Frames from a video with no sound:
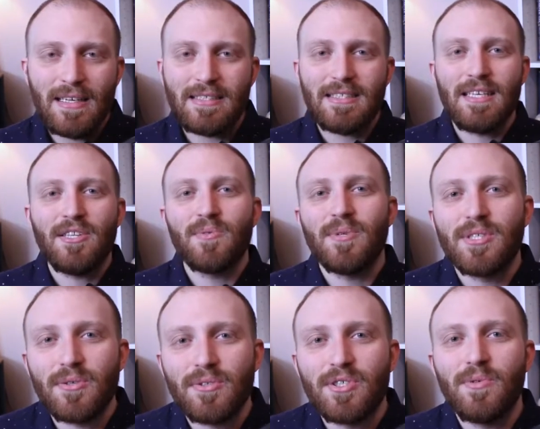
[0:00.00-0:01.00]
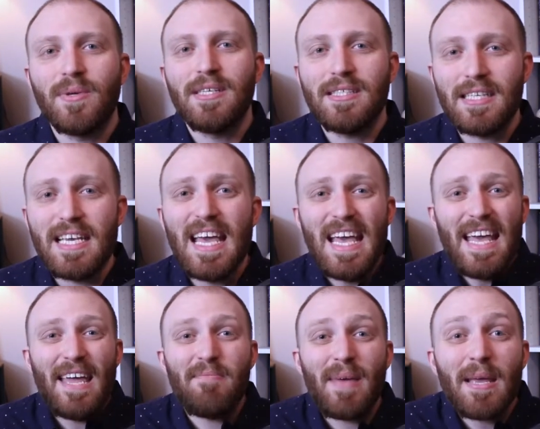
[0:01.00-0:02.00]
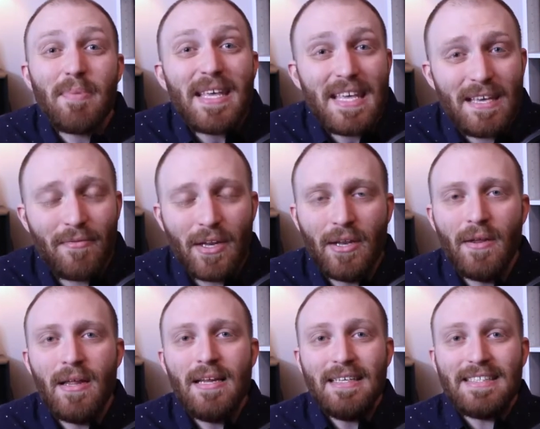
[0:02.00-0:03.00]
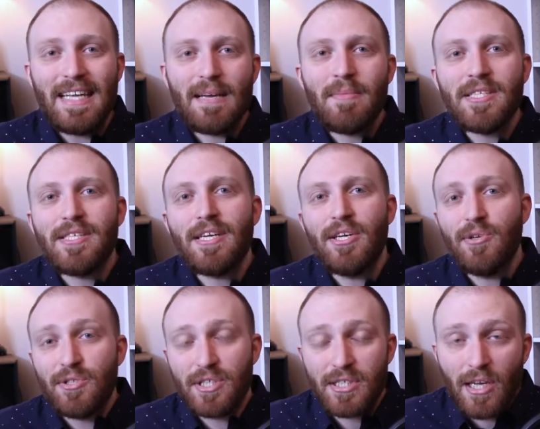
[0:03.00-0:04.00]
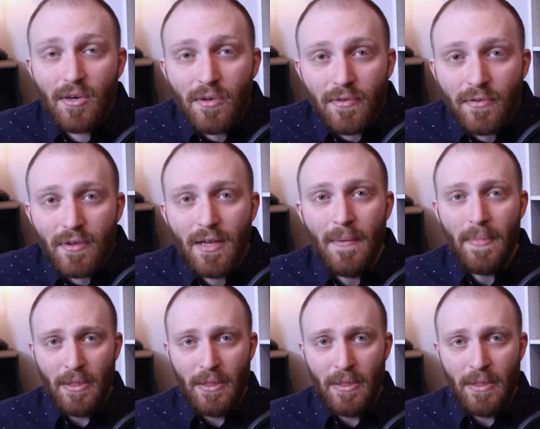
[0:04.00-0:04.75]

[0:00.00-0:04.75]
not seeing the results you want to see, and maybe even damaging yourself,